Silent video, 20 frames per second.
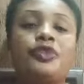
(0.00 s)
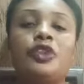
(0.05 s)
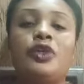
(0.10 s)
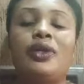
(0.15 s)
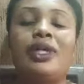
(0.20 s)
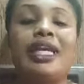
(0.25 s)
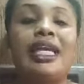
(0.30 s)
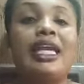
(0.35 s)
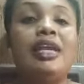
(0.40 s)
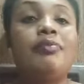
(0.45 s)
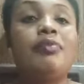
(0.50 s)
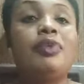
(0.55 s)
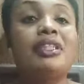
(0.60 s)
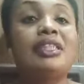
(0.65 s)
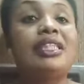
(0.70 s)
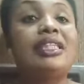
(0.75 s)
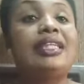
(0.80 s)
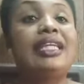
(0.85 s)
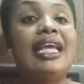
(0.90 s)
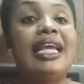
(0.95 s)
Okay, but
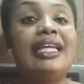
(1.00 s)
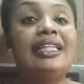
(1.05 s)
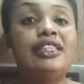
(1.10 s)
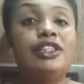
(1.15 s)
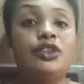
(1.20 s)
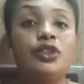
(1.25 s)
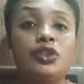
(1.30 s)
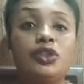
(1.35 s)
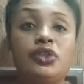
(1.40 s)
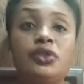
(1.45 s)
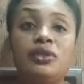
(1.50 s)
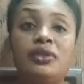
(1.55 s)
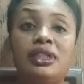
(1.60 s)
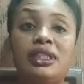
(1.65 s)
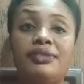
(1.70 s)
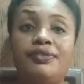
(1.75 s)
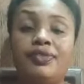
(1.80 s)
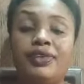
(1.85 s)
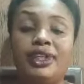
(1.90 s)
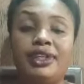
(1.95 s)
in case you're
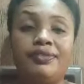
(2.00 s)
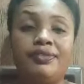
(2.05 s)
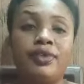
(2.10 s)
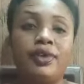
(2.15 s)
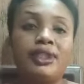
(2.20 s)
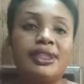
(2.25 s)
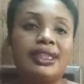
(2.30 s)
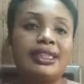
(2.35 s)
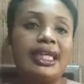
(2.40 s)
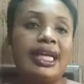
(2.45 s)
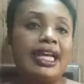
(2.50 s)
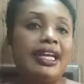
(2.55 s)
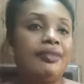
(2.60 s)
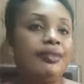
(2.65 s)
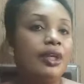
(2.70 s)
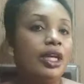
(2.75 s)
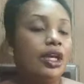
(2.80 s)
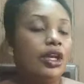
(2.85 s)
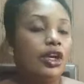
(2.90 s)
tuning in for the first time